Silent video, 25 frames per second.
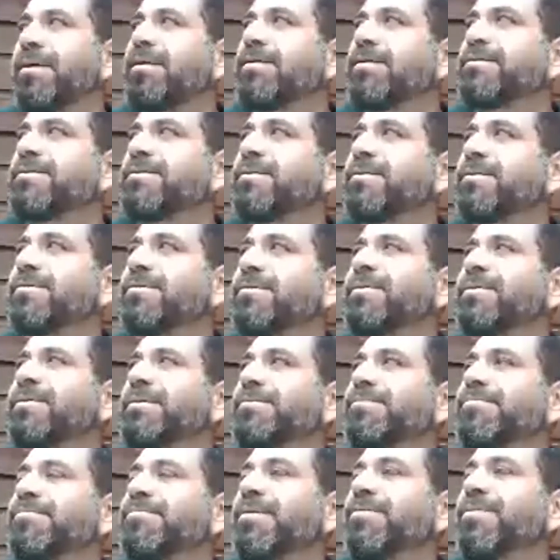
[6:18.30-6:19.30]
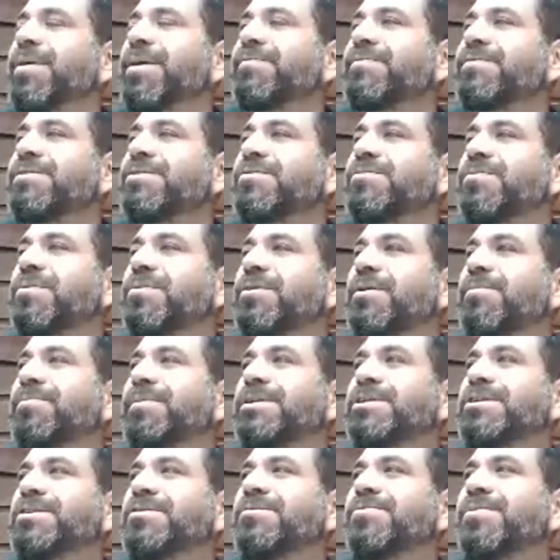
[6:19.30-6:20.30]
So my wife just woke up and
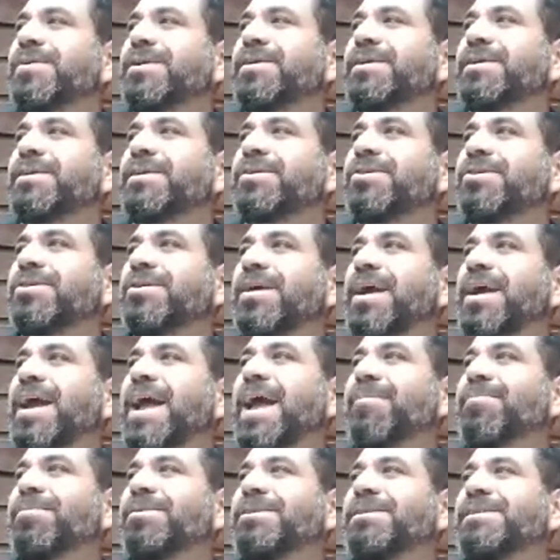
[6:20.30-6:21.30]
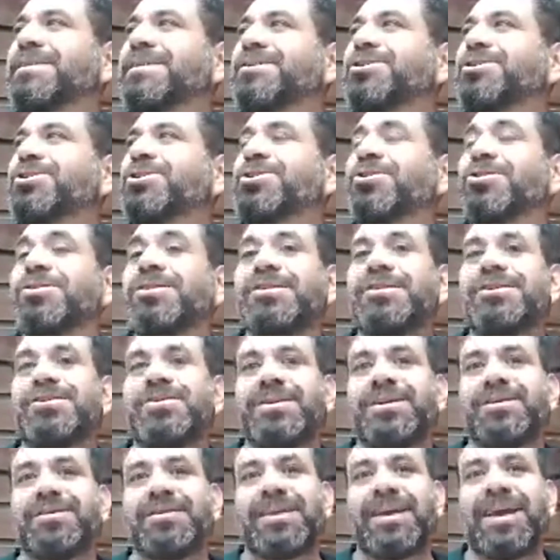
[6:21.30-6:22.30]
she's wearing her Hamilton shirt. Did you
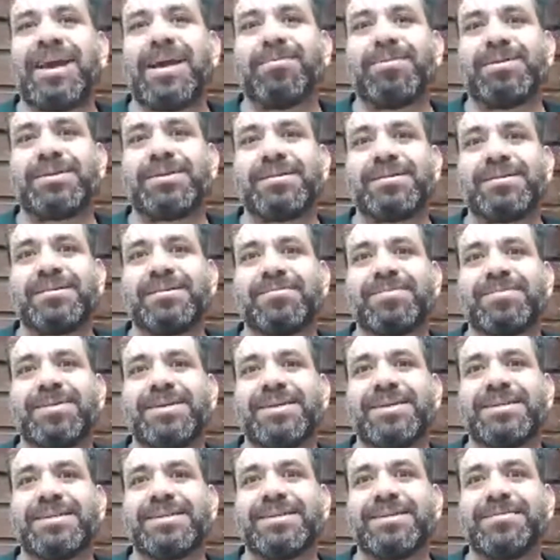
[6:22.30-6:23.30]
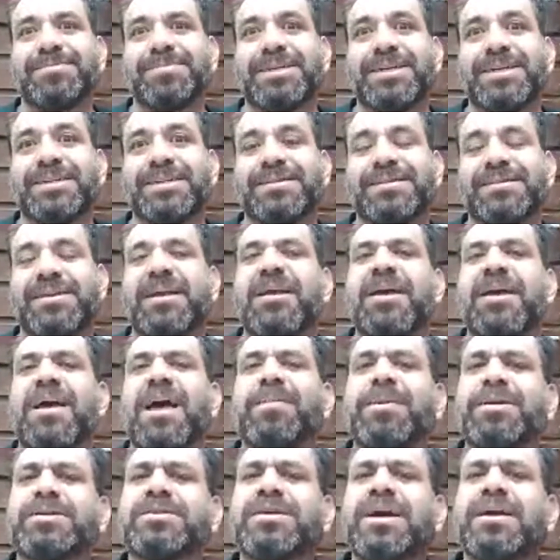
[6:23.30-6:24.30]
hear that Hamilton's going to be in Disney Plus? I'm
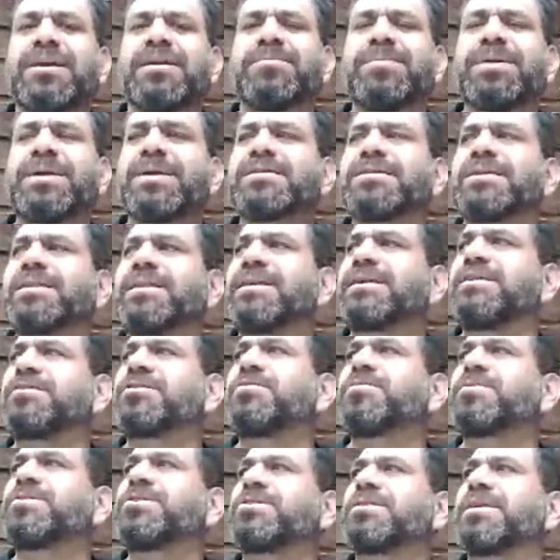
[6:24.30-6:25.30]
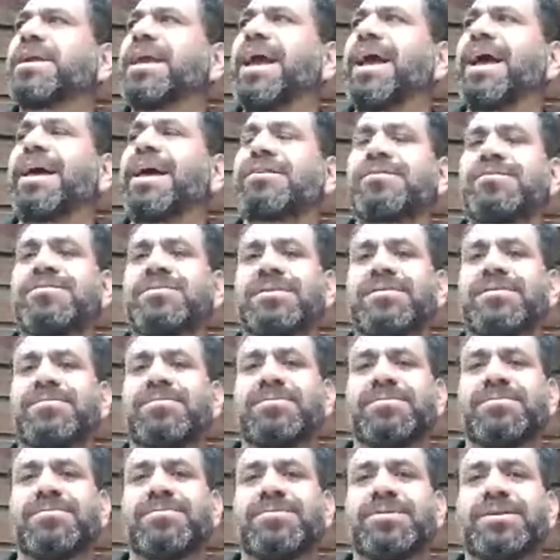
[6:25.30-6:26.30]
excited because I think it's the original cast, which
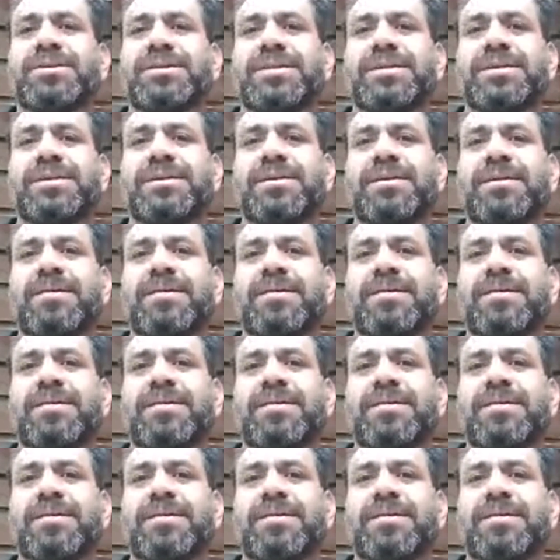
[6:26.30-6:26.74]
I'm really,